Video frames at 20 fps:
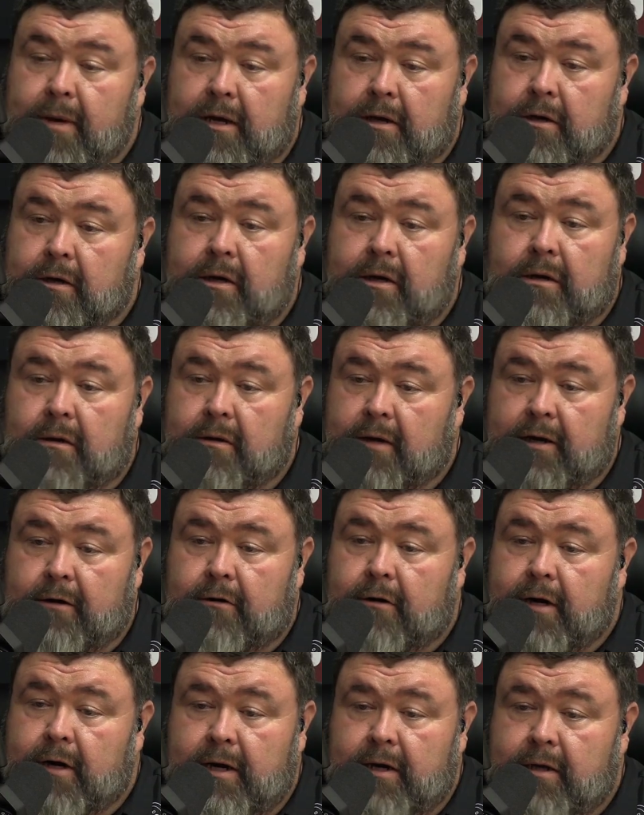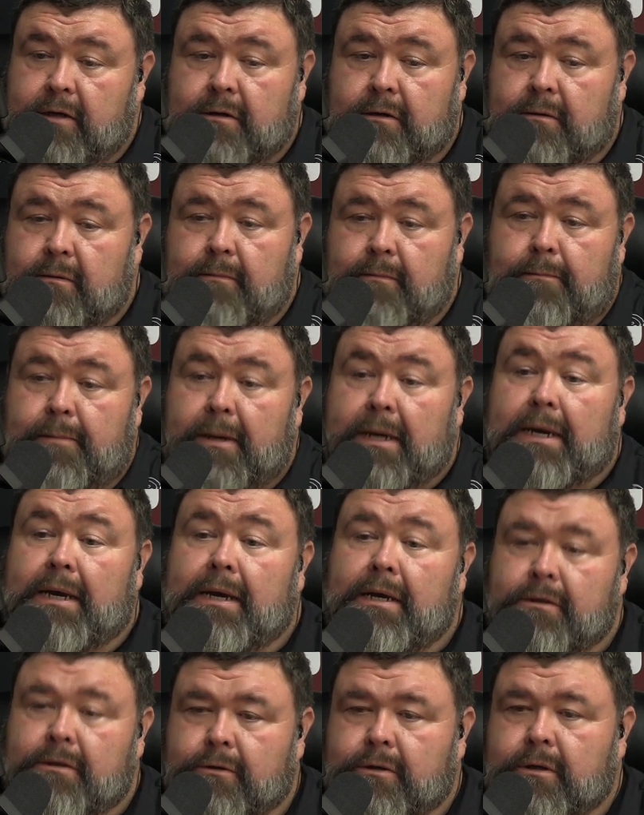be good on like greens or
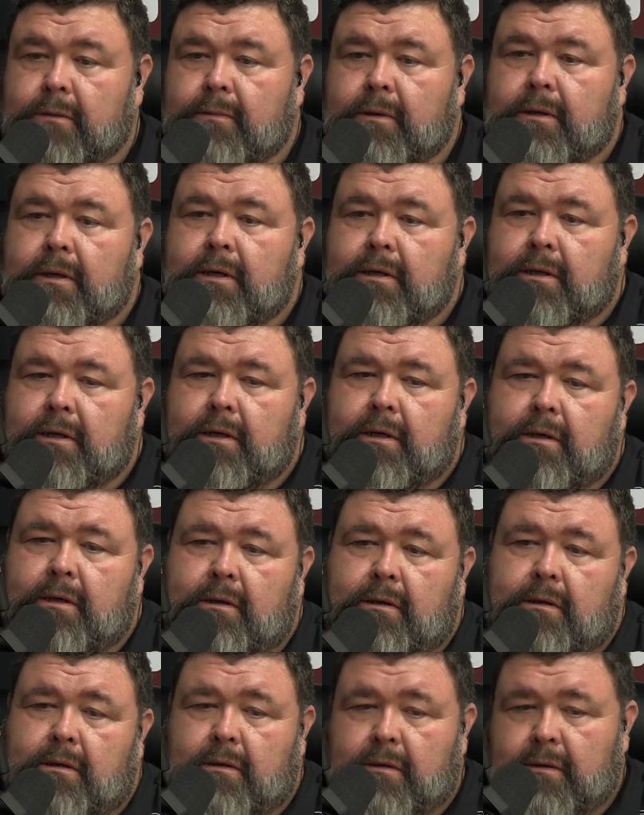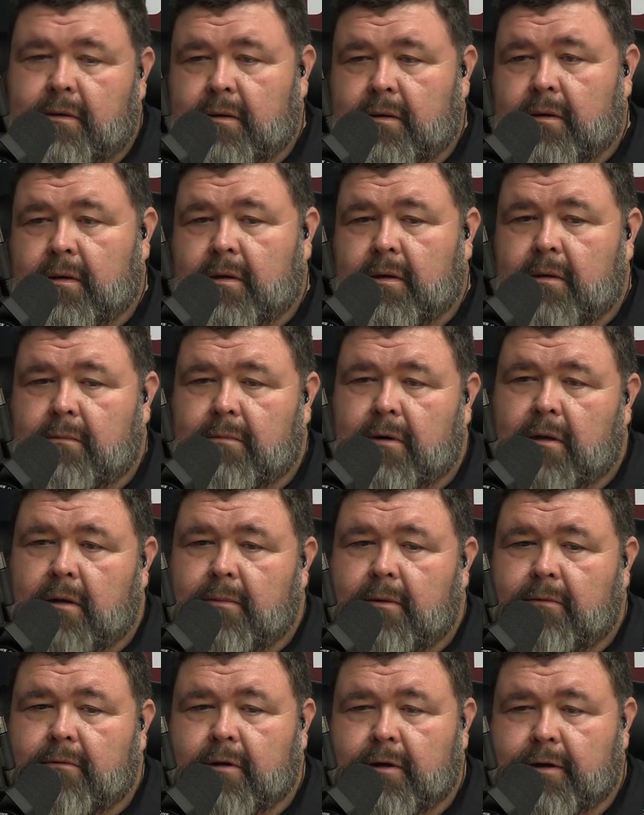peas or something like that. Yeah, probably
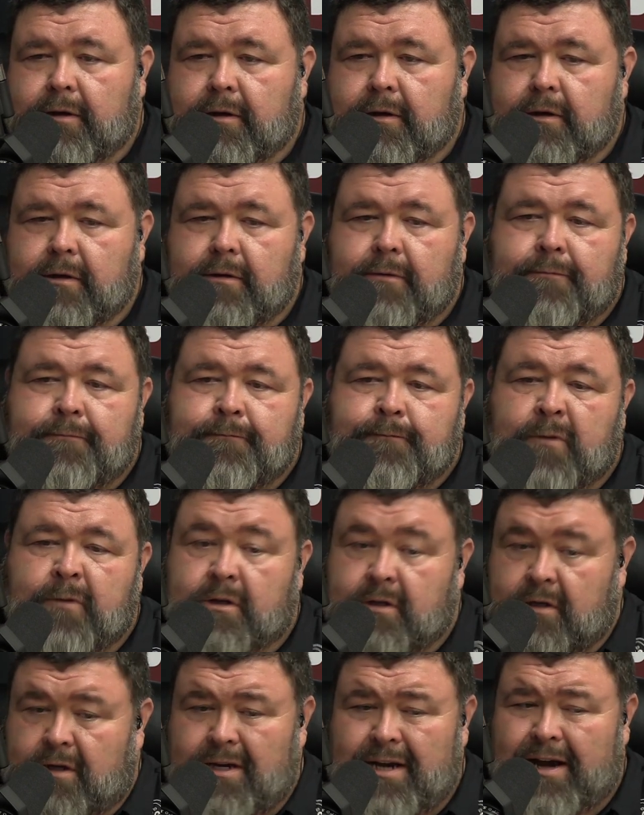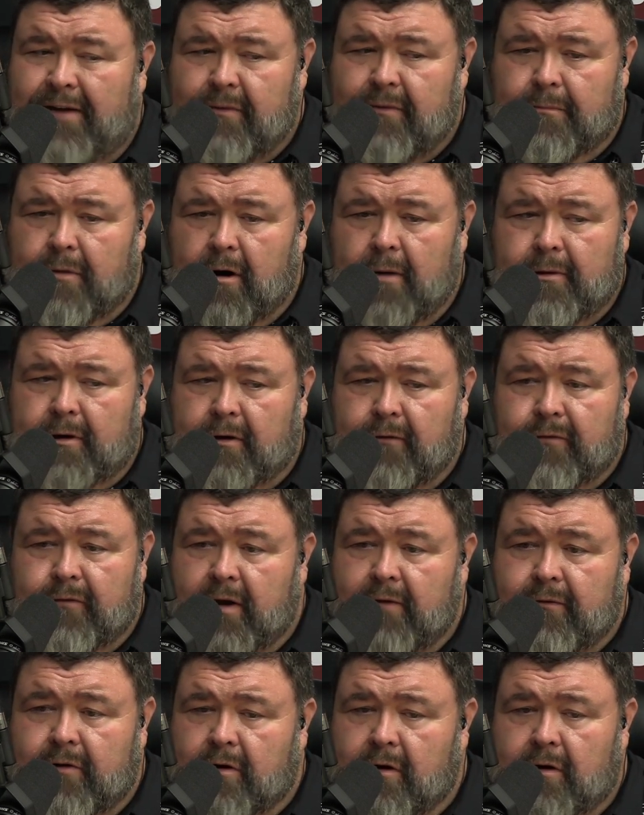be really good because it doesn't have a barbecue
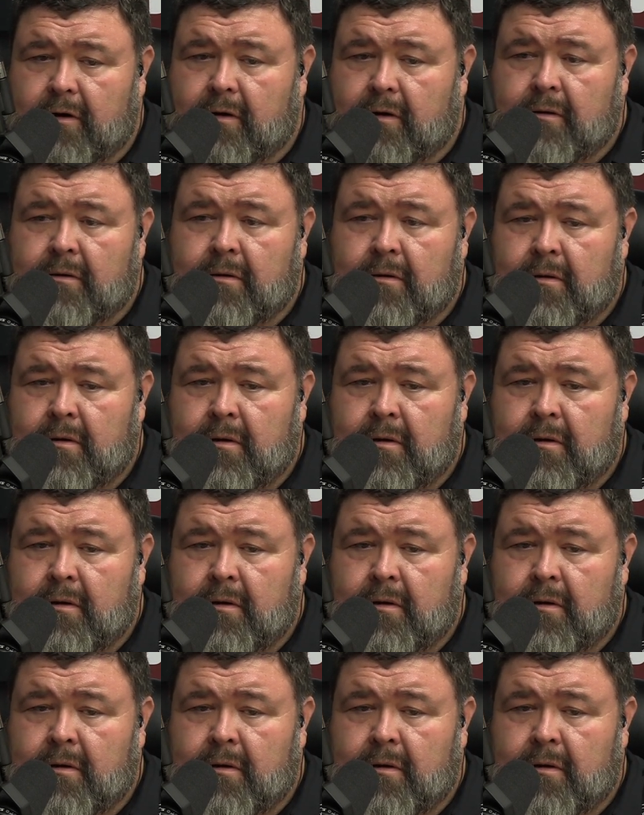flavor at all.